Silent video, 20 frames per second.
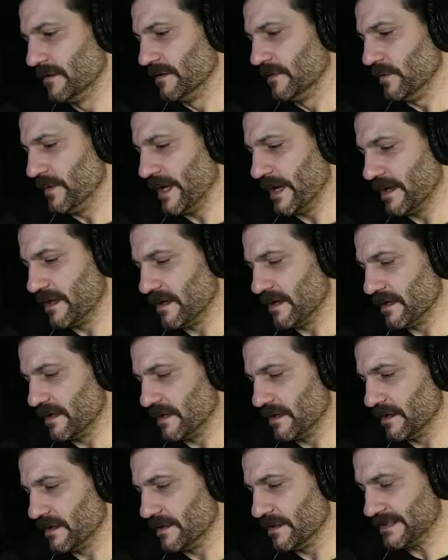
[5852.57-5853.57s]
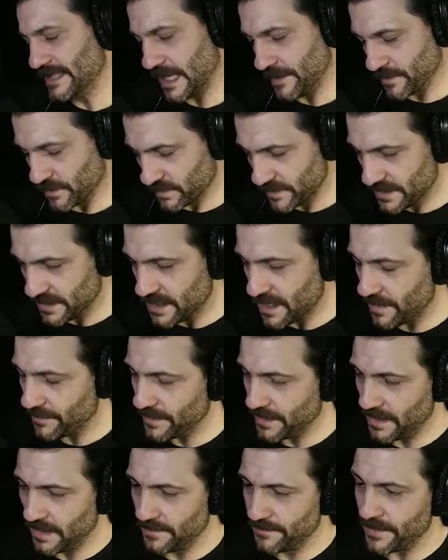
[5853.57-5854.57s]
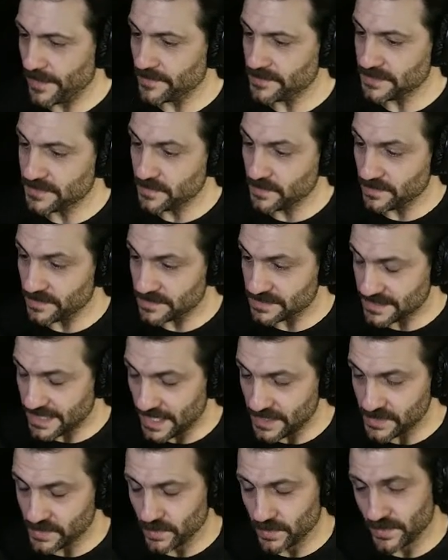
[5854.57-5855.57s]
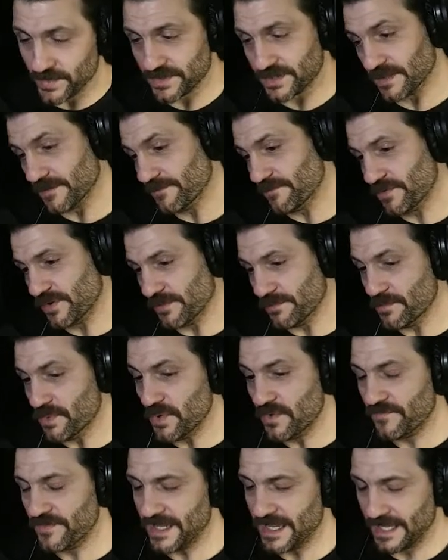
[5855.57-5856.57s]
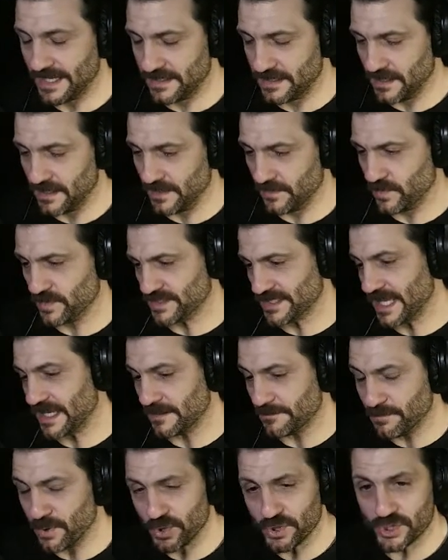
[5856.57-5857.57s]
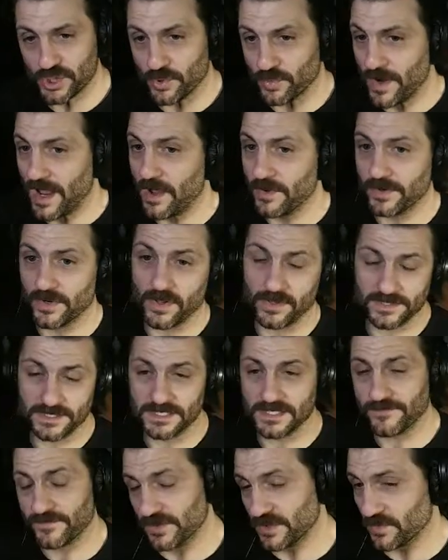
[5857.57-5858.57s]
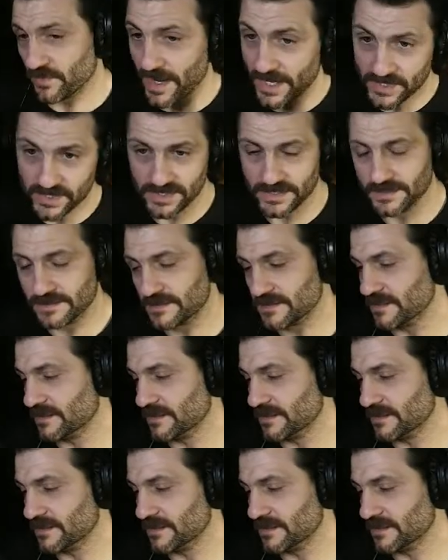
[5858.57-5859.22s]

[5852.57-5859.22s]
we had a table read coming up. I was doing the schedules. The movie was getting pushed around in all these different directions